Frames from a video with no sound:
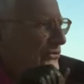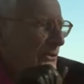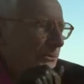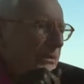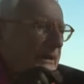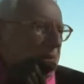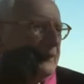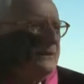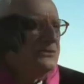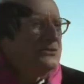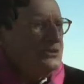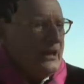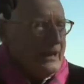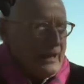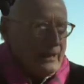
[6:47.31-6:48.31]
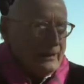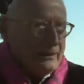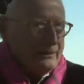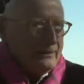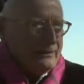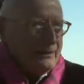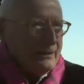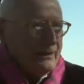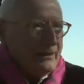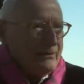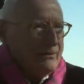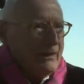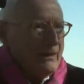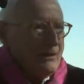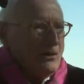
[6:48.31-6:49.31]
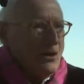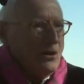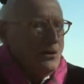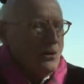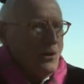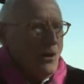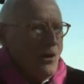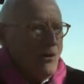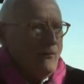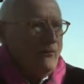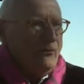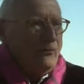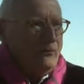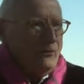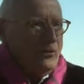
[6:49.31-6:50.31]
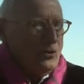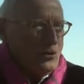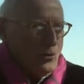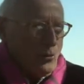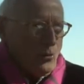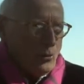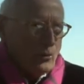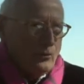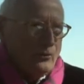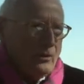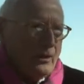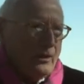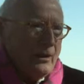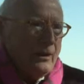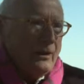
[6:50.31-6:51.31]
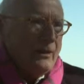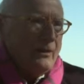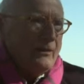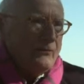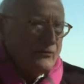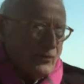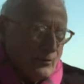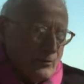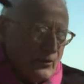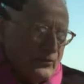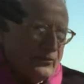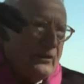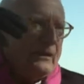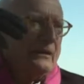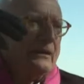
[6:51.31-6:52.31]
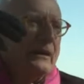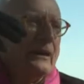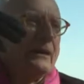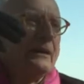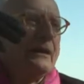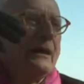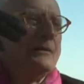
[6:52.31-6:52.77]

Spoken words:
the beaded chain that hung off the cord from the ceiling,